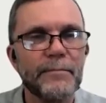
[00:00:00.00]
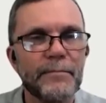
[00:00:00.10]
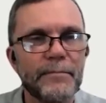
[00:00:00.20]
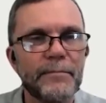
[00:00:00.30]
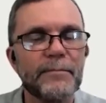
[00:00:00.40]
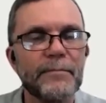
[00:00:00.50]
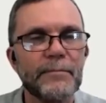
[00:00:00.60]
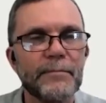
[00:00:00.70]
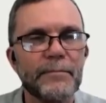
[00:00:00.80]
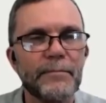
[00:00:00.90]

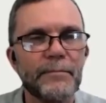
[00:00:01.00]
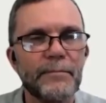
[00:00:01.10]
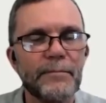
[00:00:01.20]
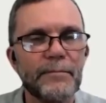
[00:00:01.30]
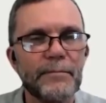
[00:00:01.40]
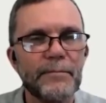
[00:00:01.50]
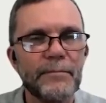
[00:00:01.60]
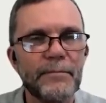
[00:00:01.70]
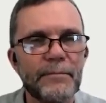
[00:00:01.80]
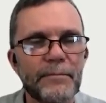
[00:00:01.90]

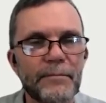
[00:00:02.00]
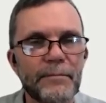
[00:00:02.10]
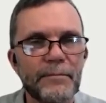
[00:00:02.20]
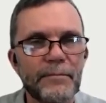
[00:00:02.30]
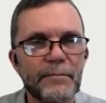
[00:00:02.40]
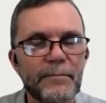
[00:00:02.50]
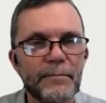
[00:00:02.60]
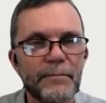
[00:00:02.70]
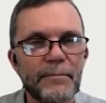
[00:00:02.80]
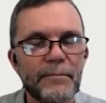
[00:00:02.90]

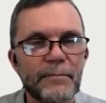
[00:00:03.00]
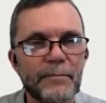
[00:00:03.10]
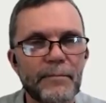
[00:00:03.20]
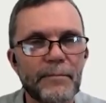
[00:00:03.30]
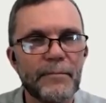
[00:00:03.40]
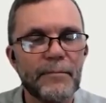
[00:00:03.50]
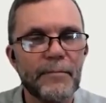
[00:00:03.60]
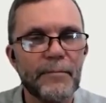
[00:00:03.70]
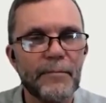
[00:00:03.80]
This person isn't speaking.